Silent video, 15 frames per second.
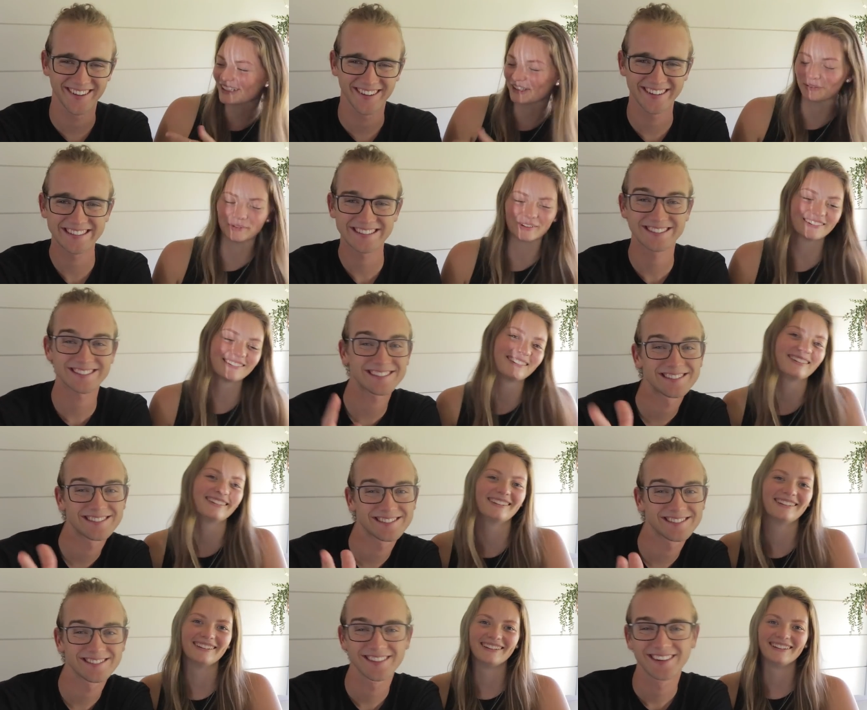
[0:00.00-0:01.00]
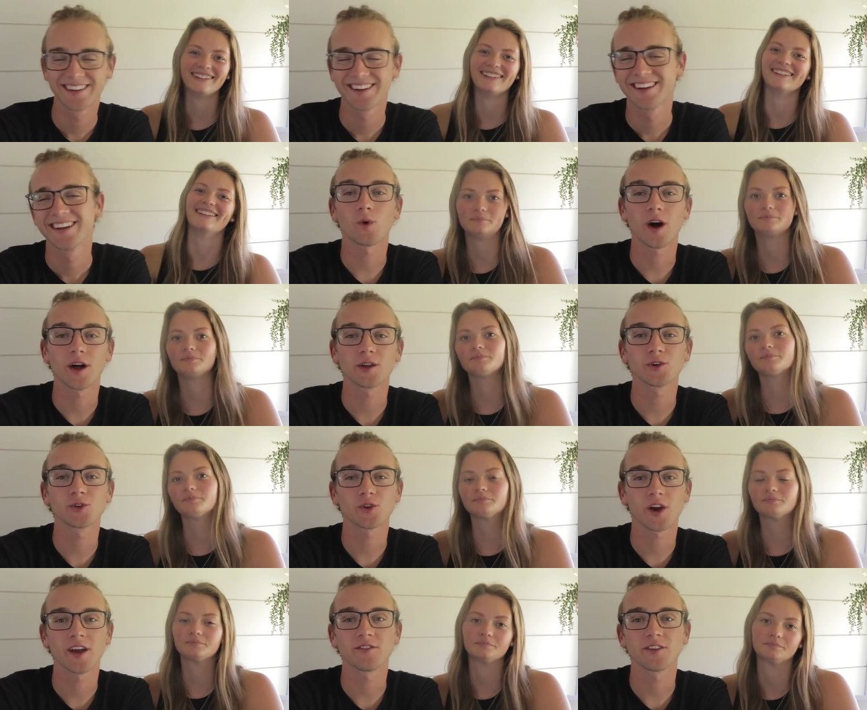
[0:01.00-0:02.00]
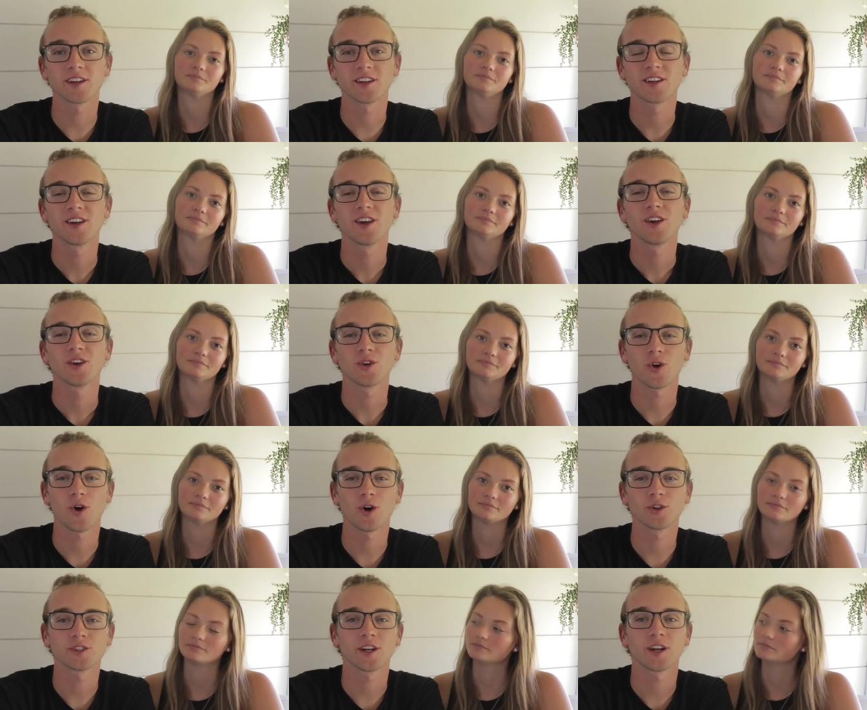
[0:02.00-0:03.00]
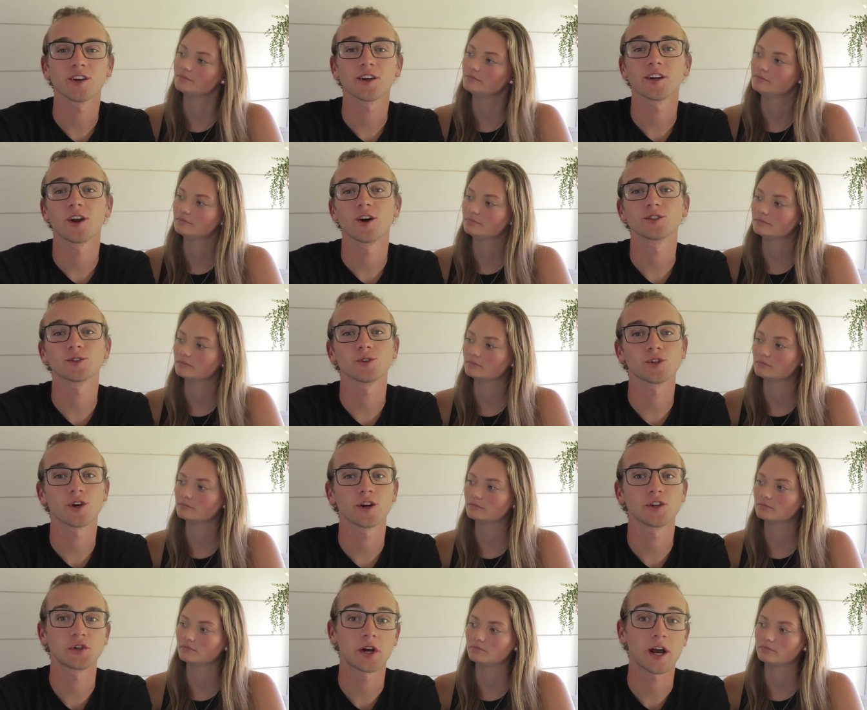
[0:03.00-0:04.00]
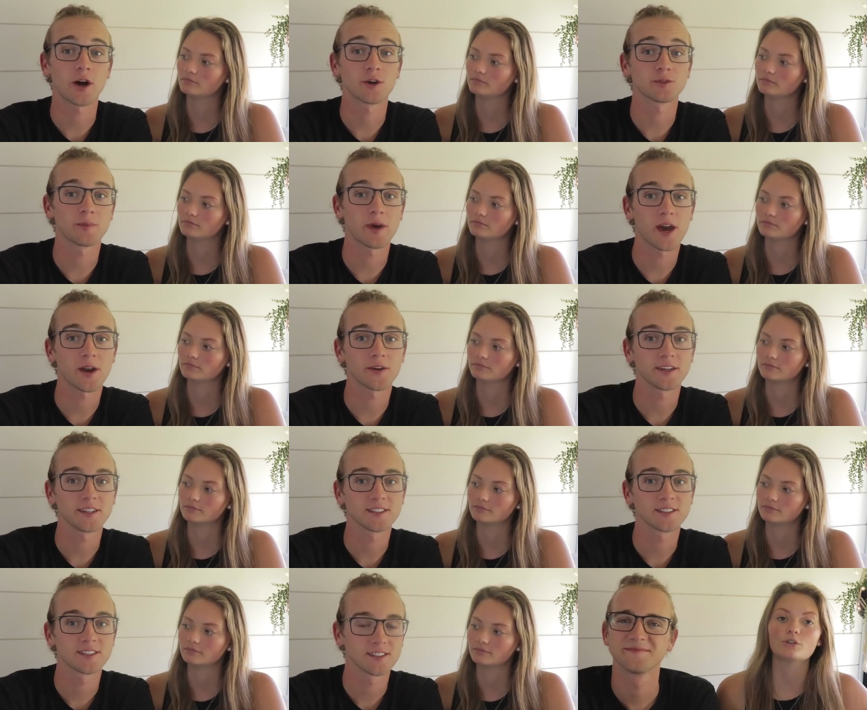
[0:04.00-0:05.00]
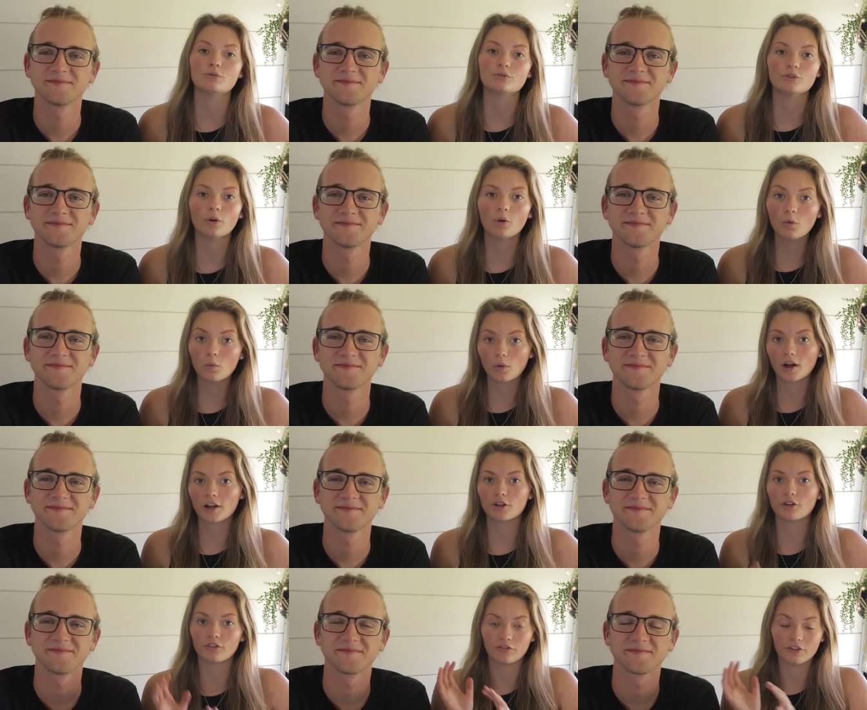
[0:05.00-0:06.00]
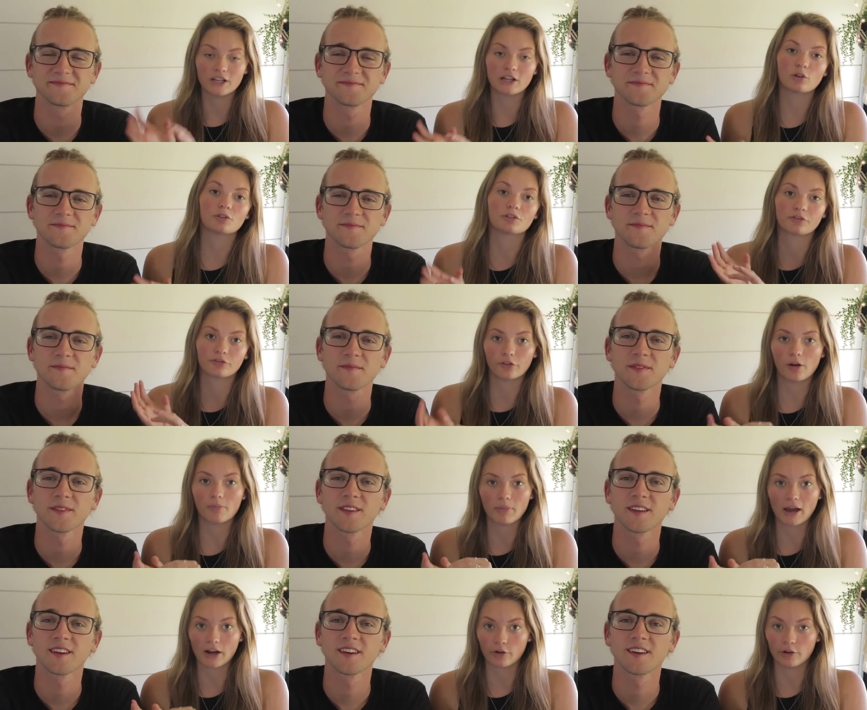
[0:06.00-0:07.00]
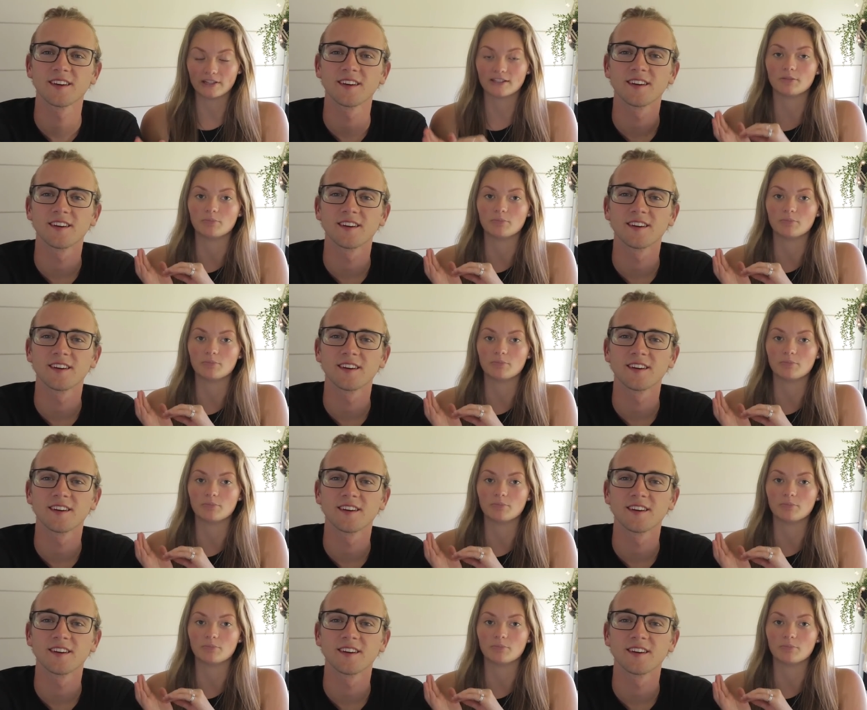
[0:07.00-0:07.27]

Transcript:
Speaker 1: Good one.
Speaker 2: While you're driving, your alternator can also charge your house batteries.
Speaker 1: So you don't want your vehicle's front battery